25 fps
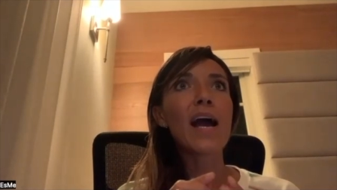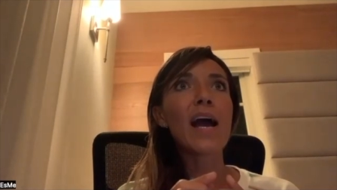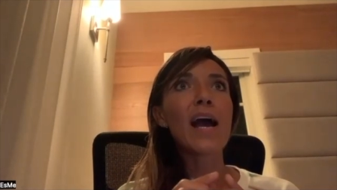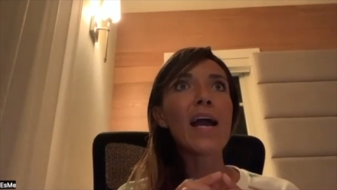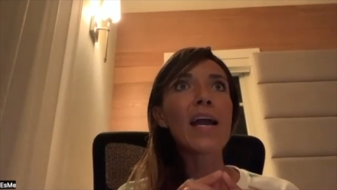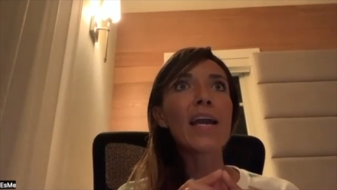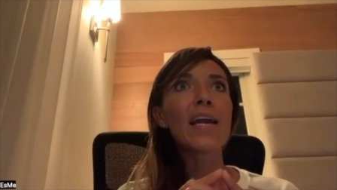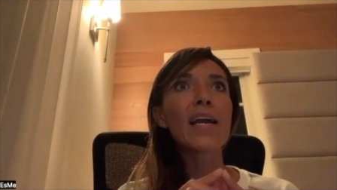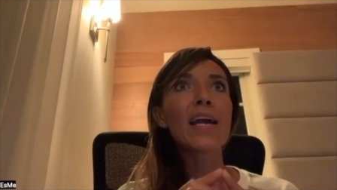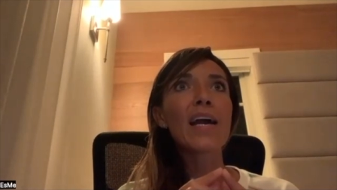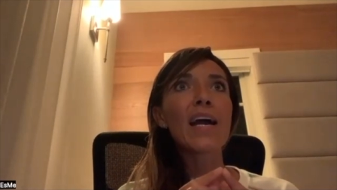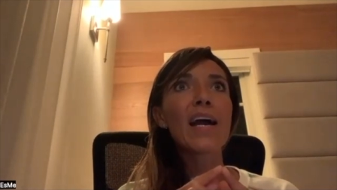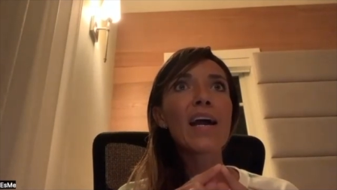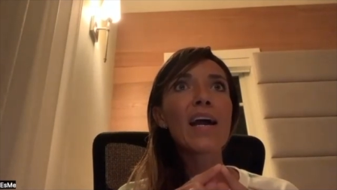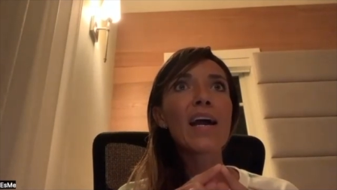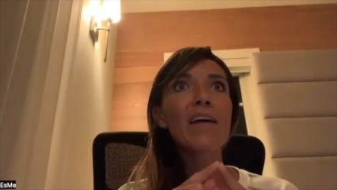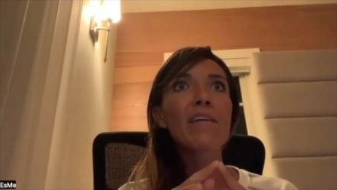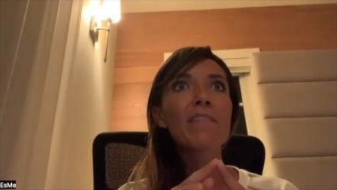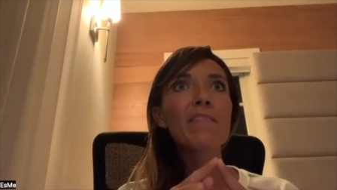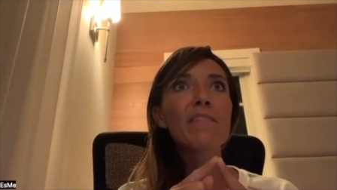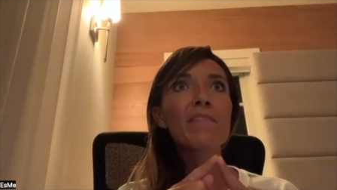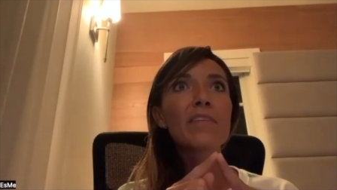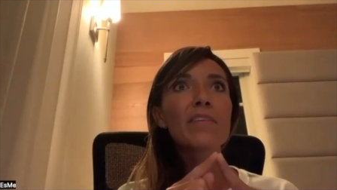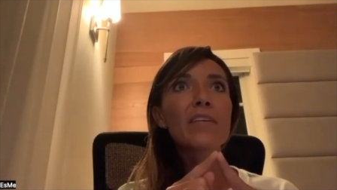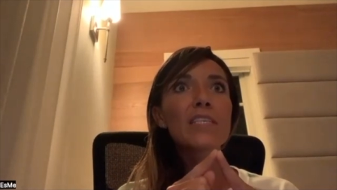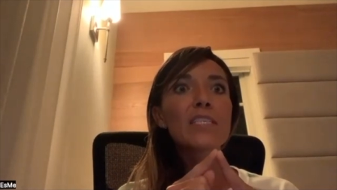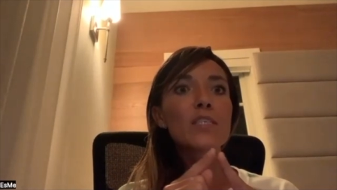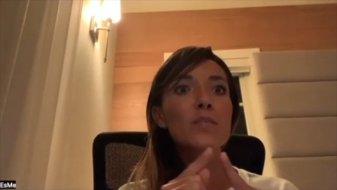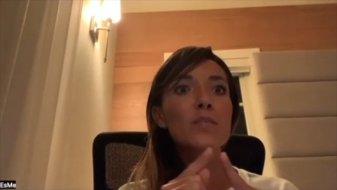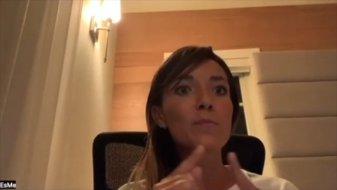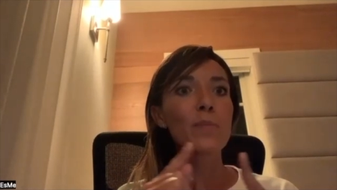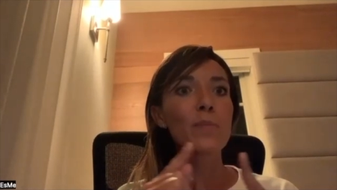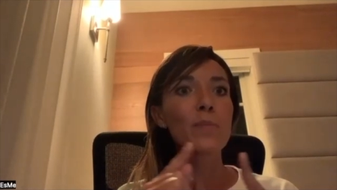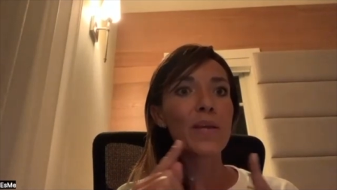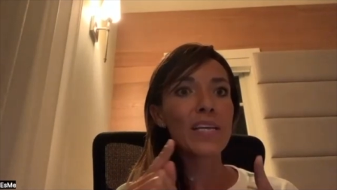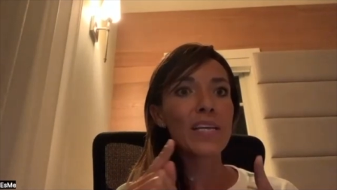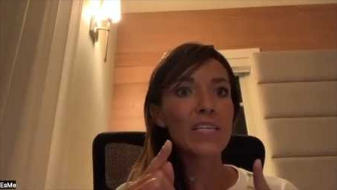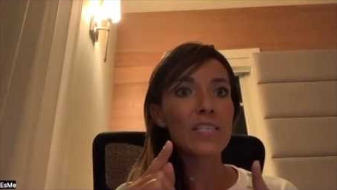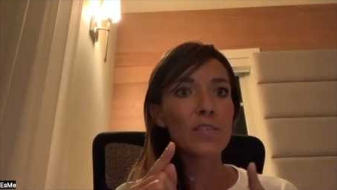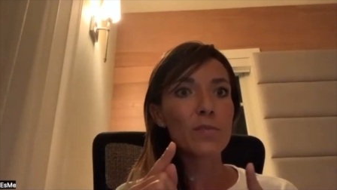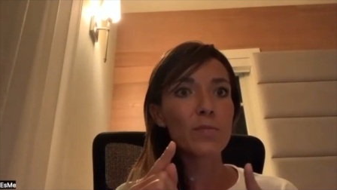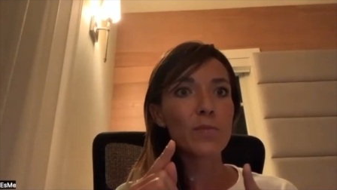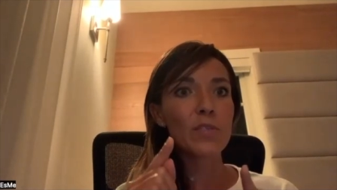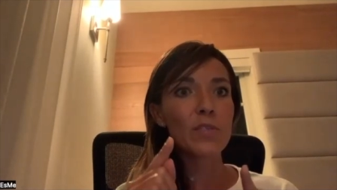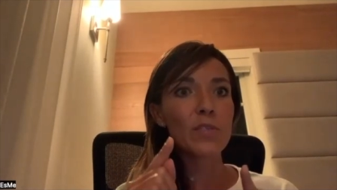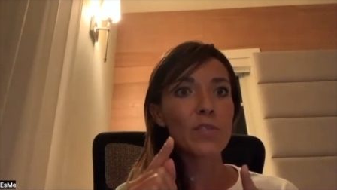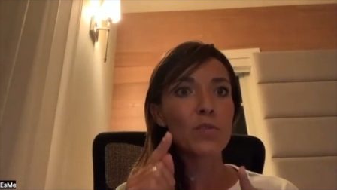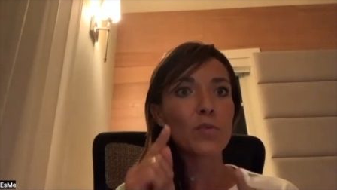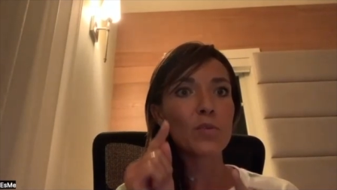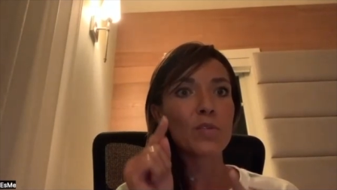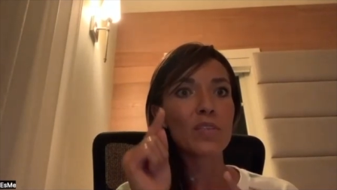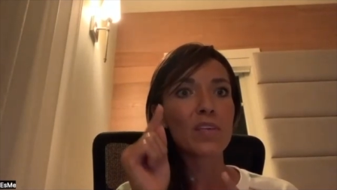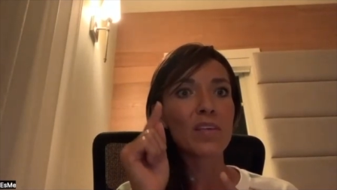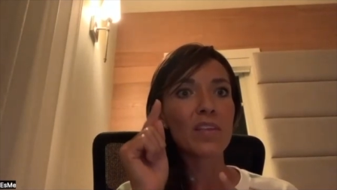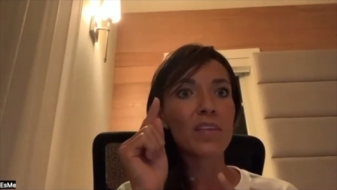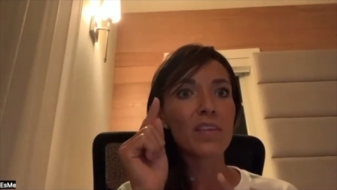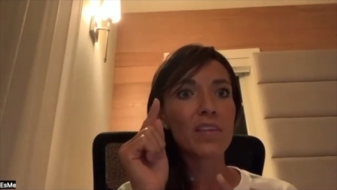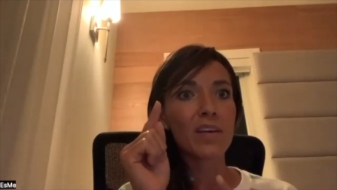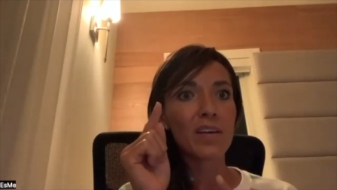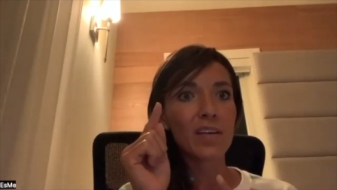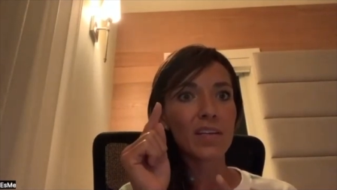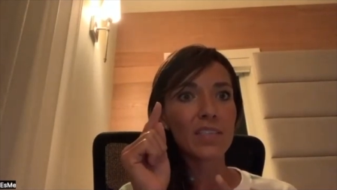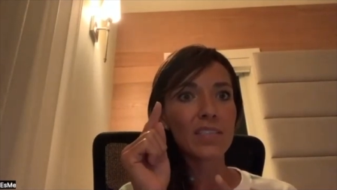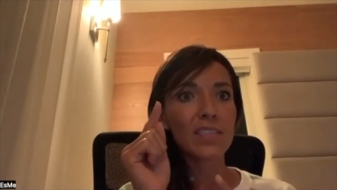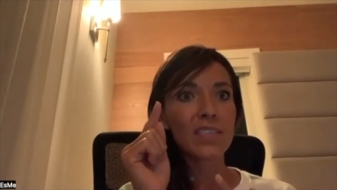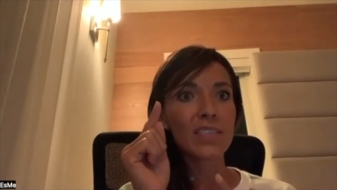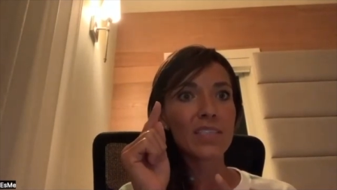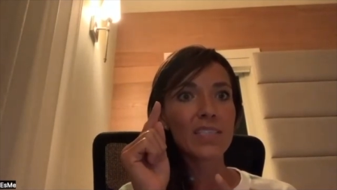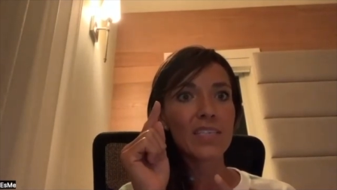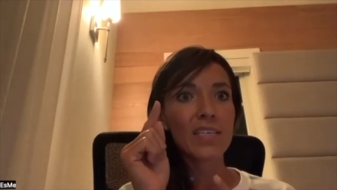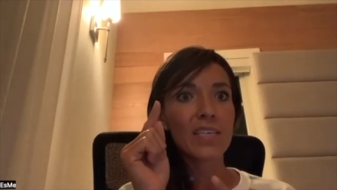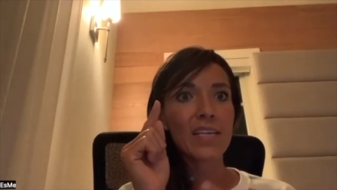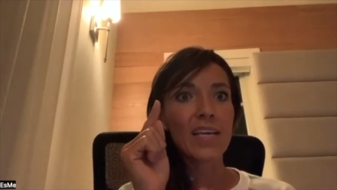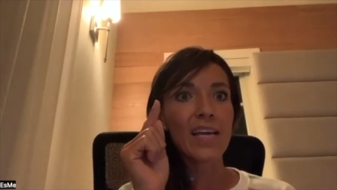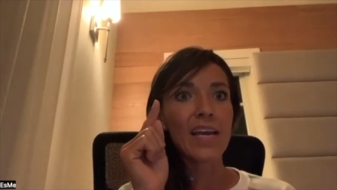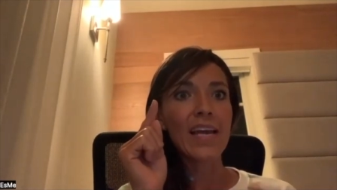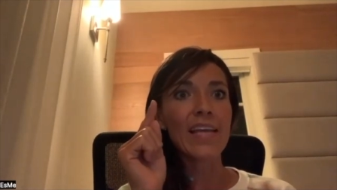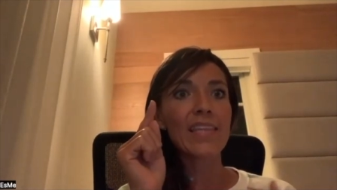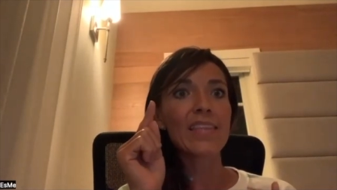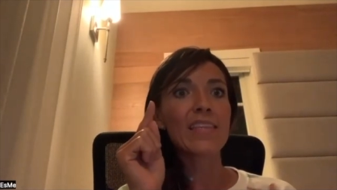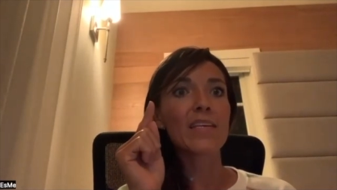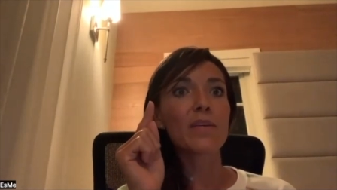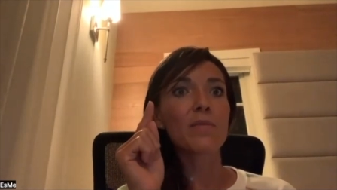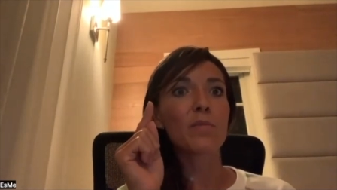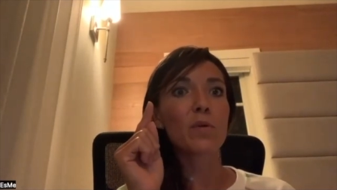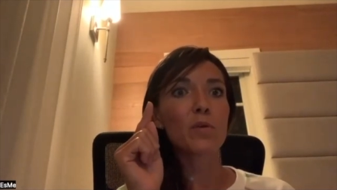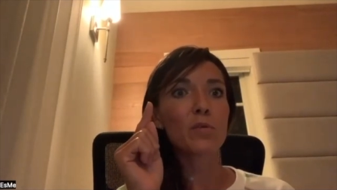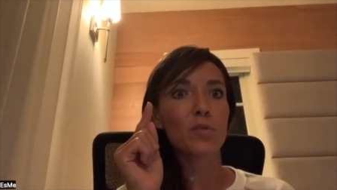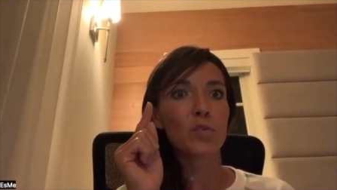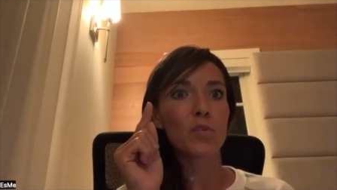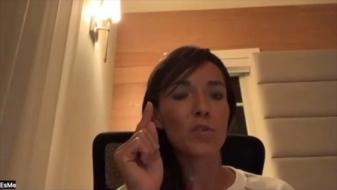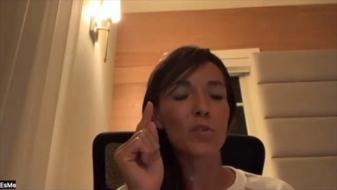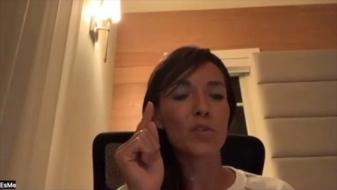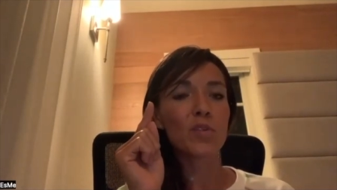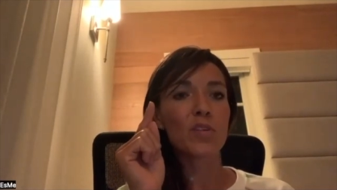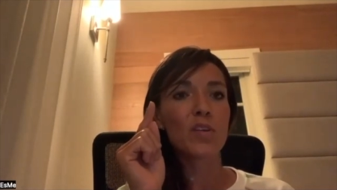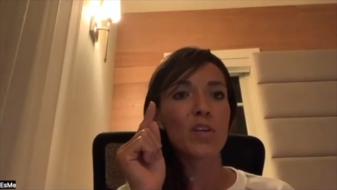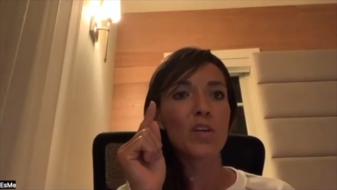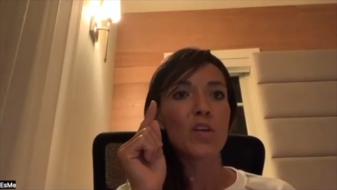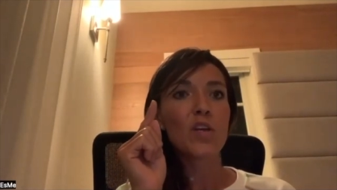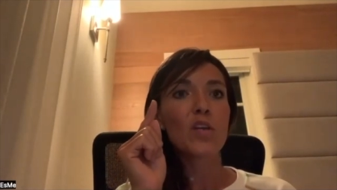I have a space between the thought and the emotion.